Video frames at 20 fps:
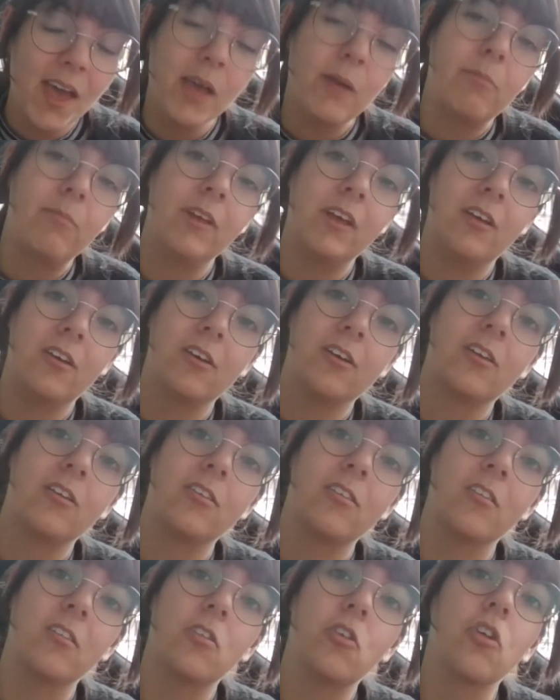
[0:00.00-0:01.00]

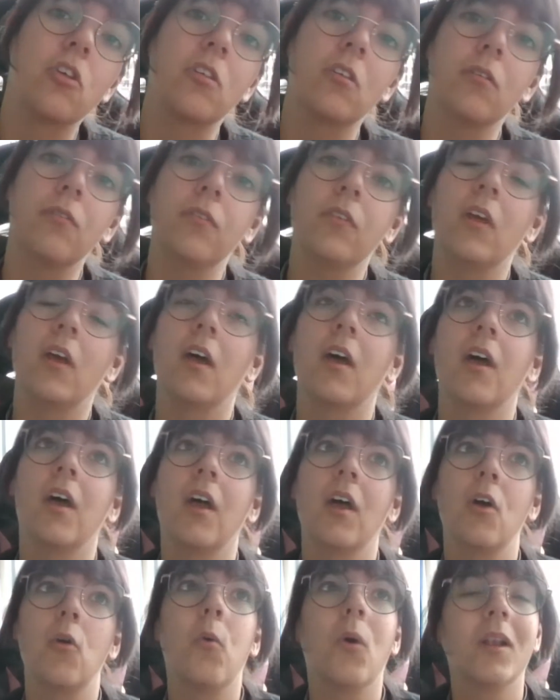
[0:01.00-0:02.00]
because just of
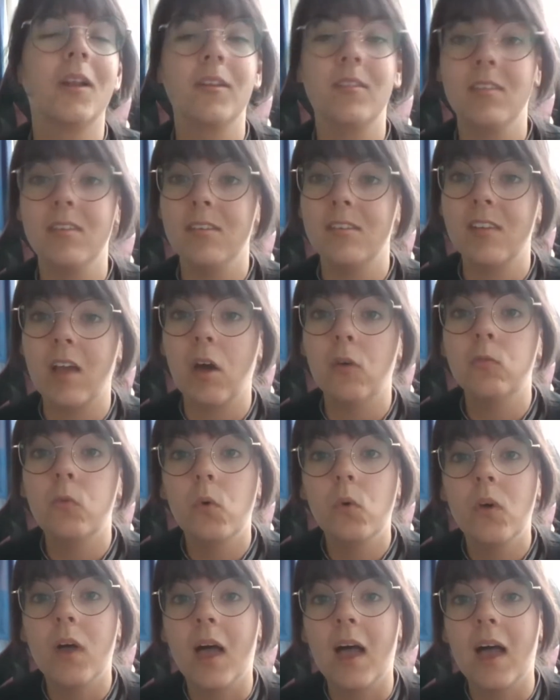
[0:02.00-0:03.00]
the qualities that
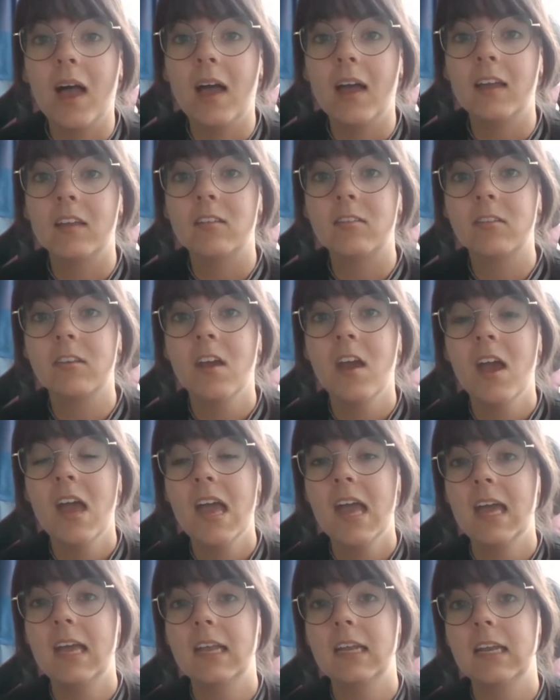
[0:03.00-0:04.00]
wool has,
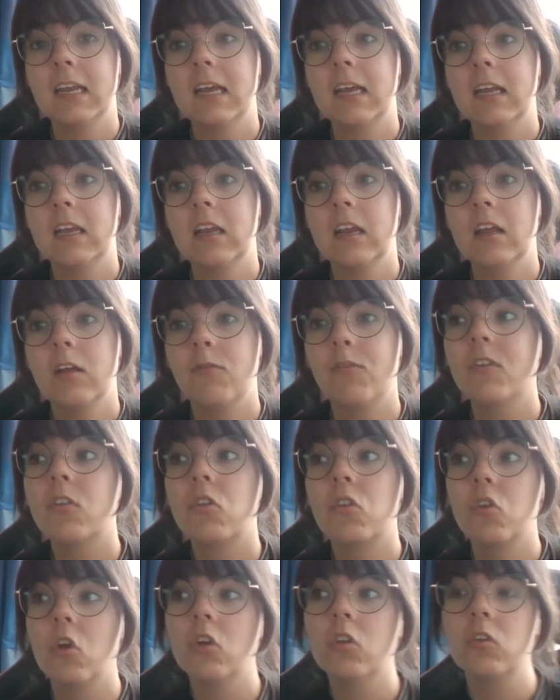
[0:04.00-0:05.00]
and then if
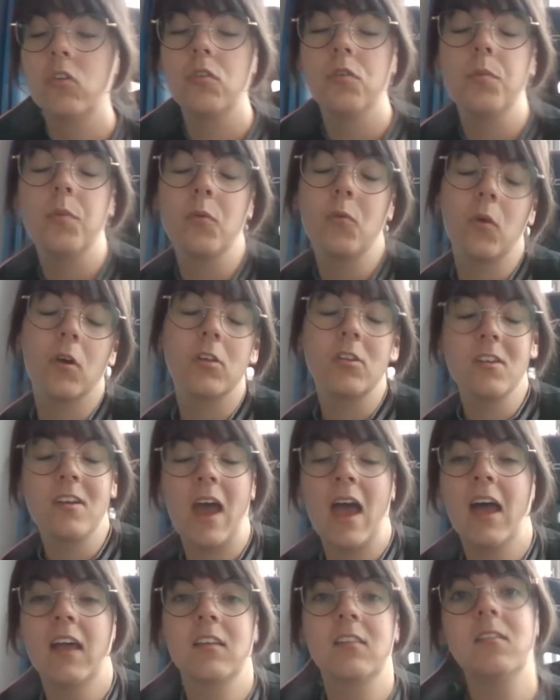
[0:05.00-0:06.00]
it's non-superwash it
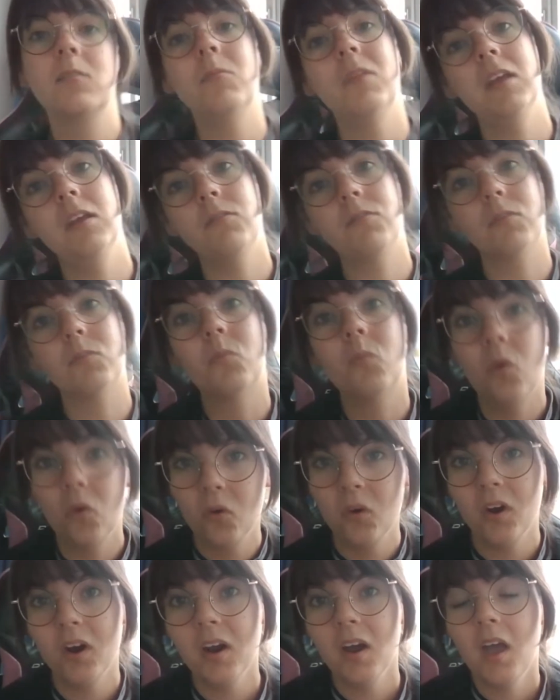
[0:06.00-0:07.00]
has them even
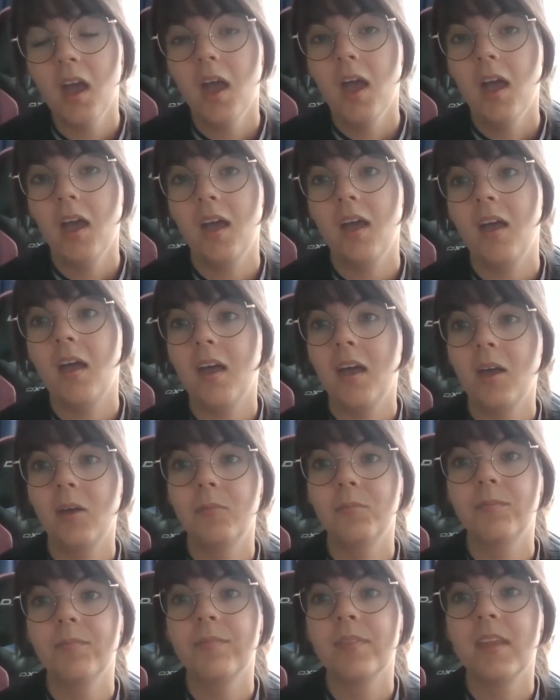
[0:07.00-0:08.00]
more,
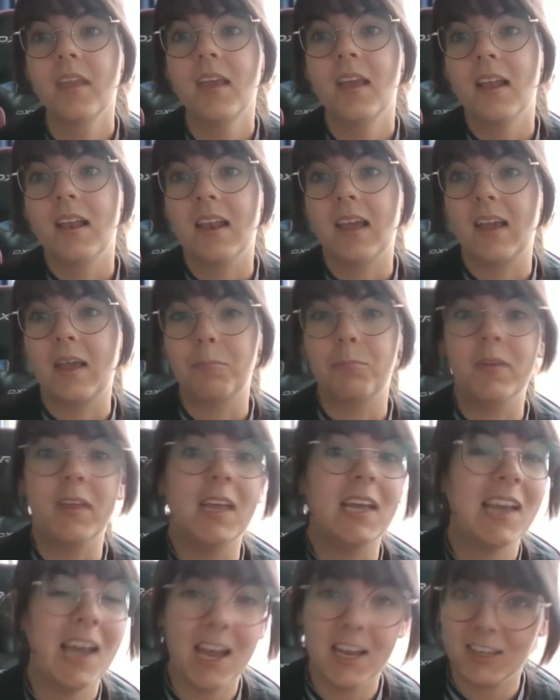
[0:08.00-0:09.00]
like
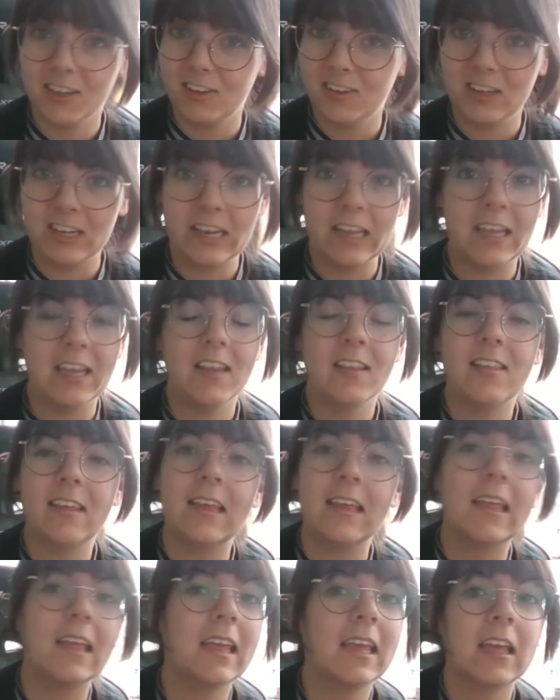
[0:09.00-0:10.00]
being
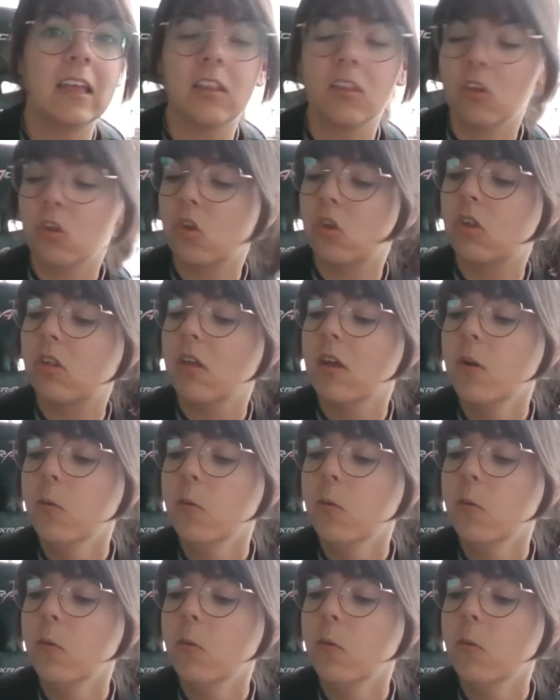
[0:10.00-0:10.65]
isolating and just